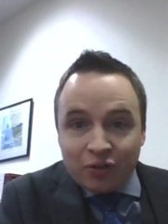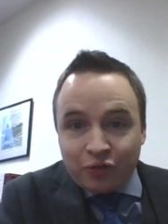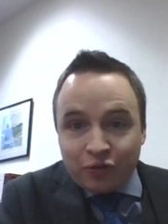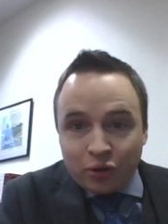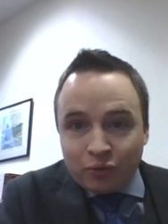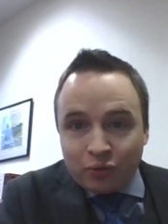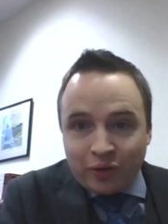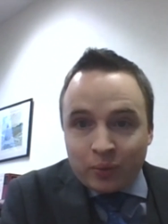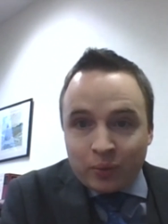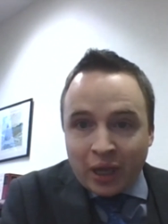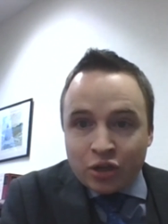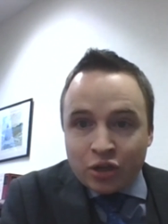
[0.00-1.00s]
a firm
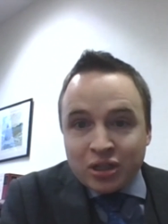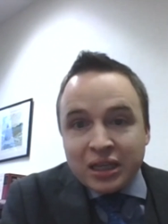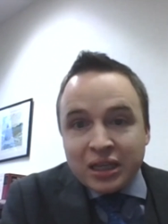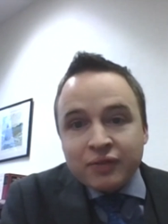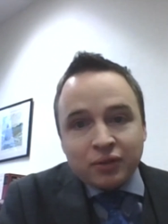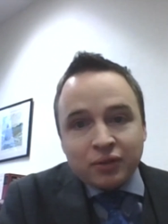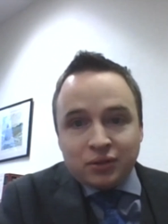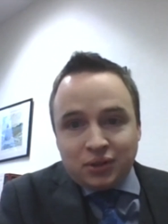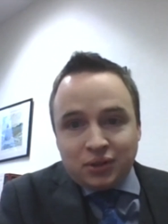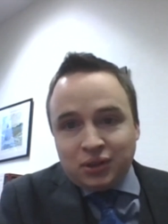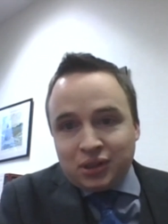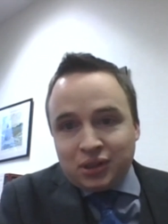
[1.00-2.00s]
foundation, even
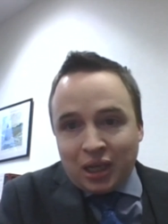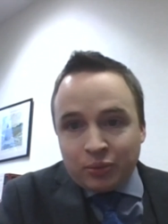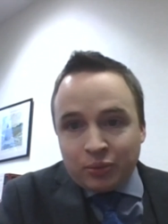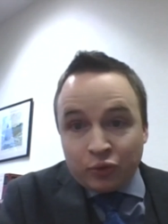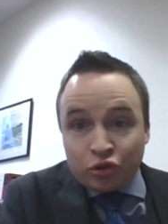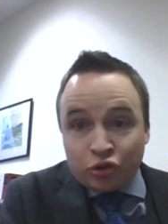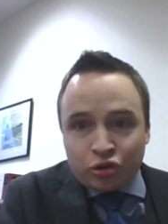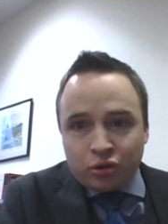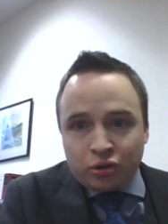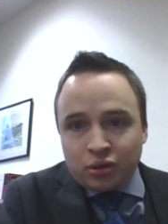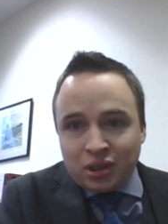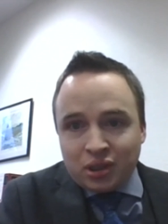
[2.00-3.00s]
in times of
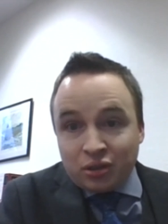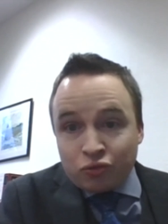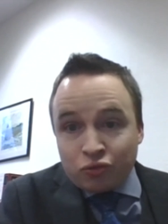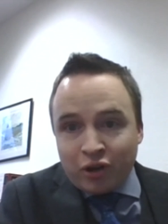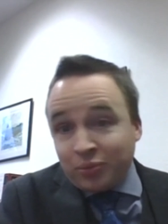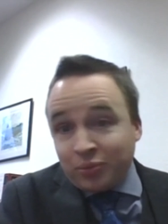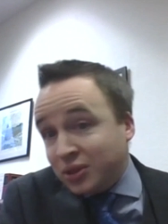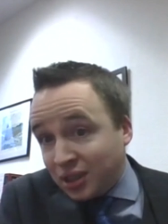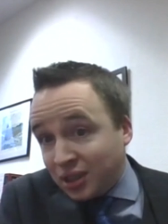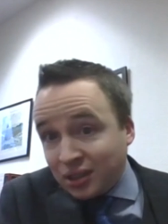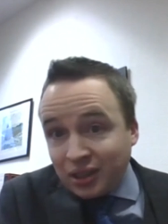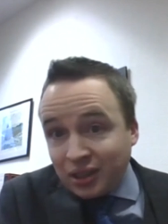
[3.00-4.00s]
uncertainty and unrest,
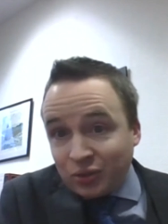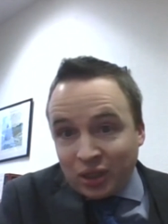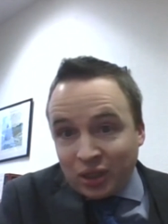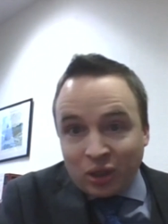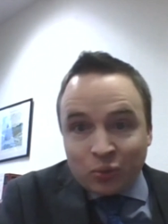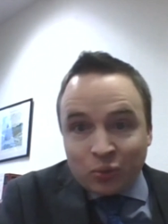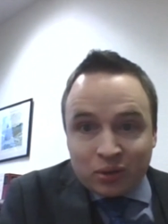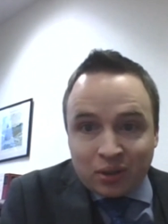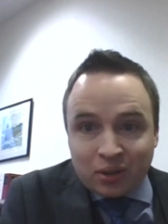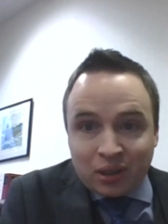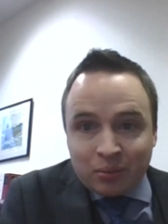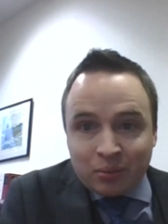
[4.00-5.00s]
particularly as we're
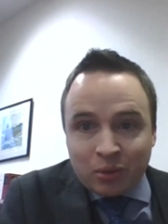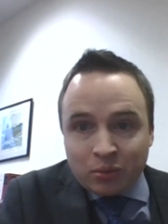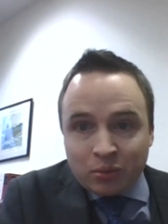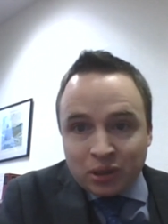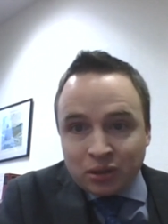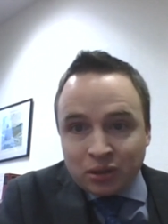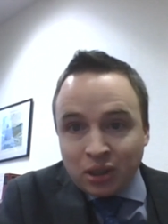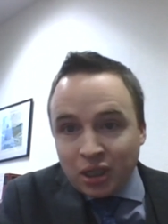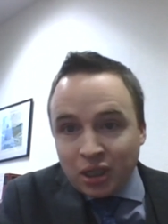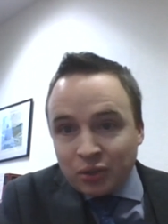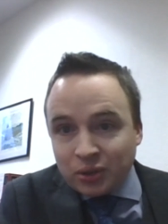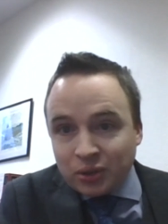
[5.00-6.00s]
seeing at the moment in
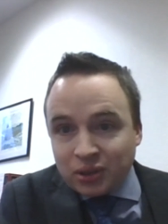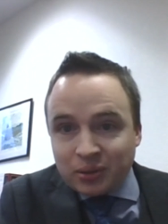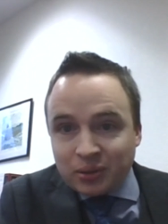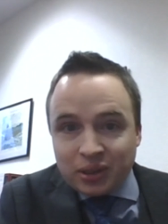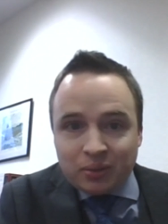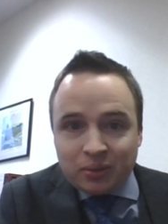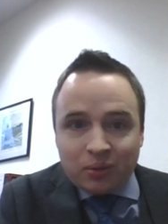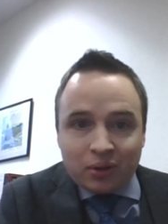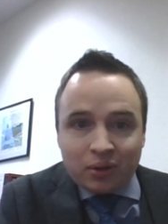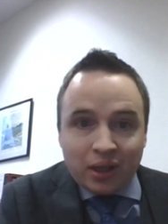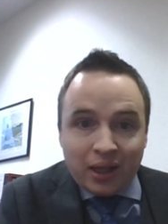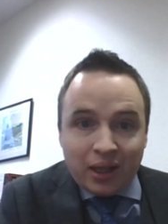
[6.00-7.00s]

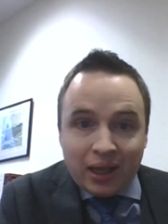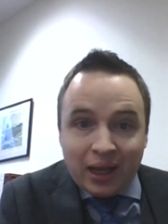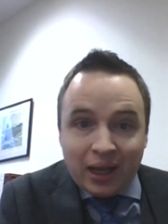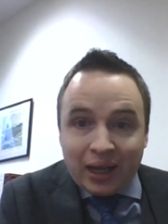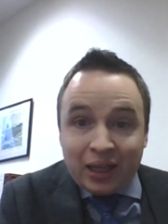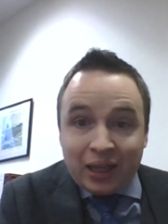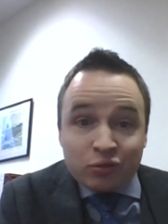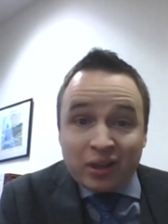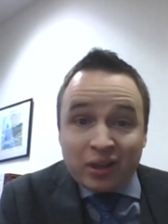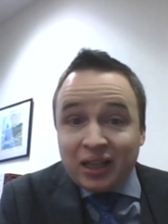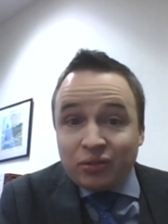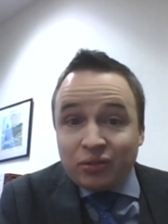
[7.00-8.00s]
2021. And it is
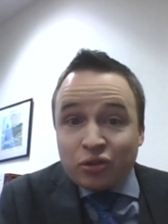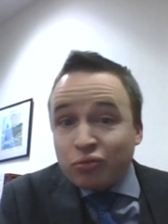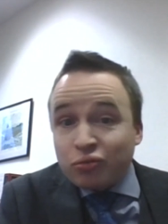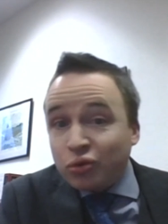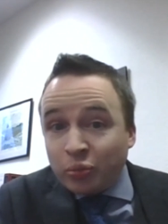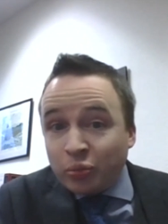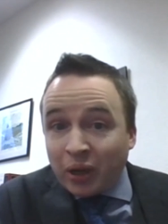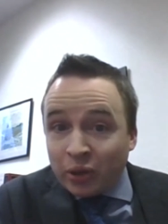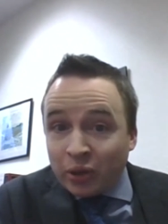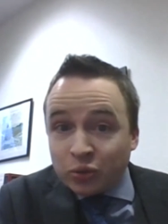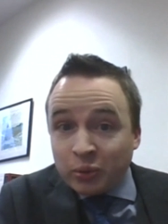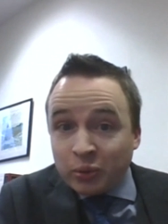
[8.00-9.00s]
really the rules by
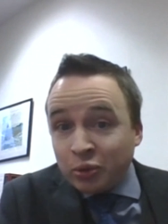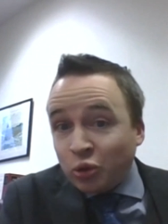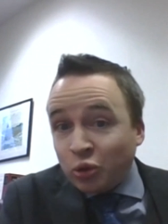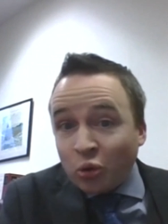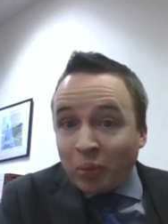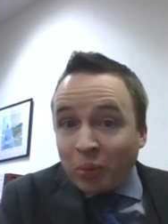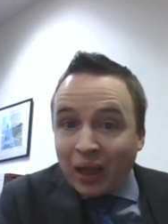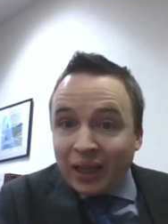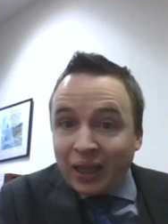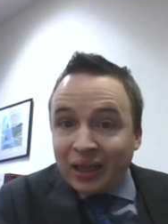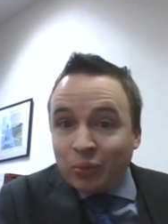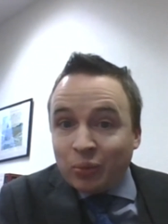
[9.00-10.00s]
which we must all
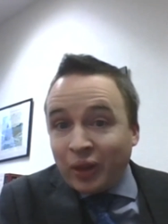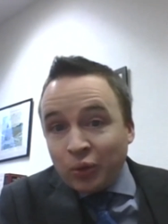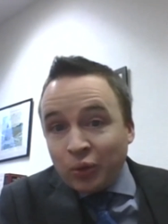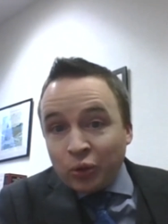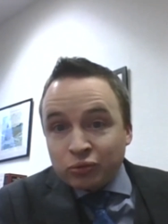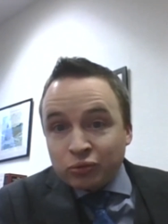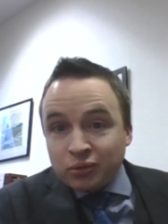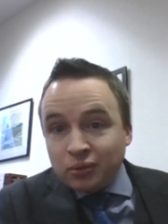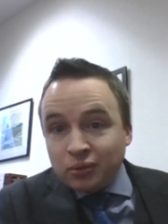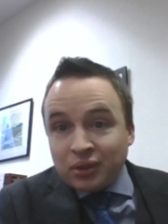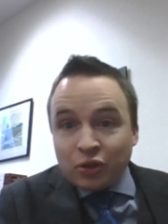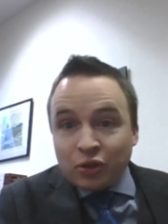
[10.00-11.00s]
play. And without those
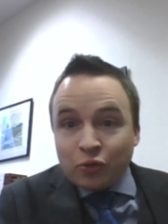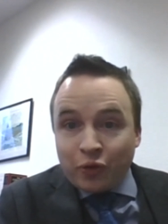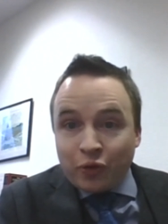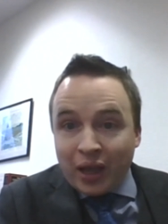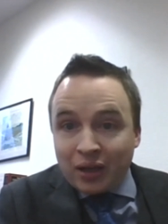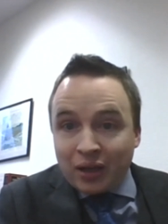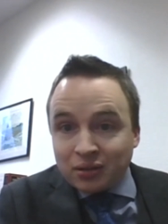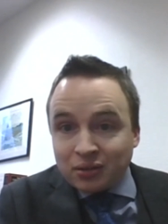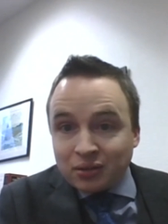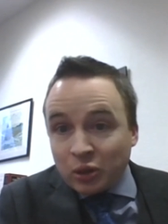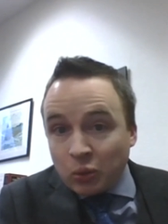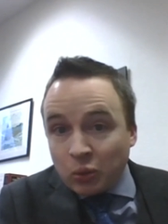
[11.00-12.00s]
rules, there's no fairness,
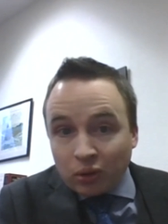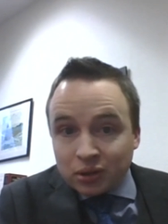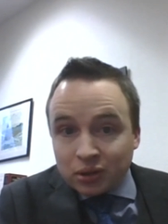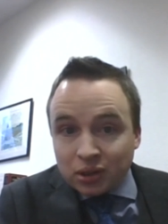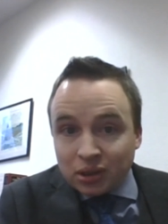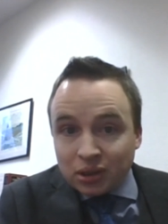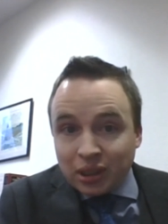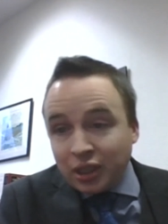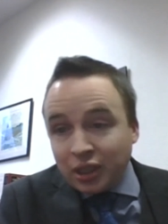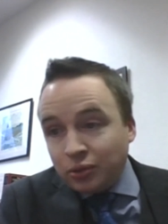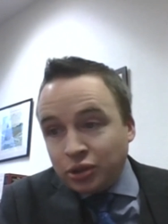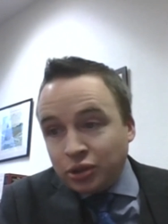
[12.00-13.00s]
no equality,
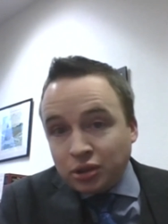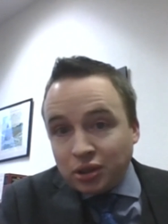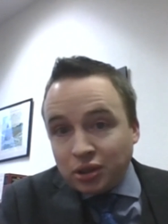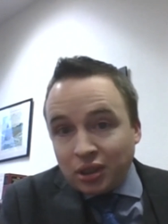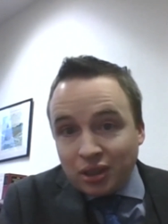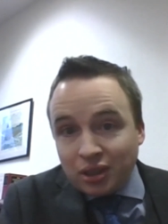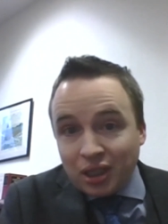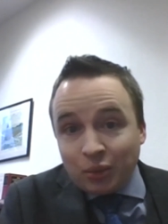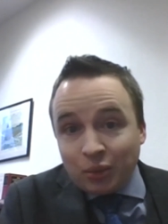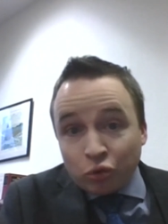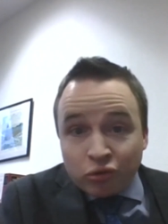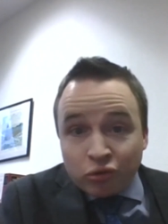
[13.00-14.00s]
and no justice. And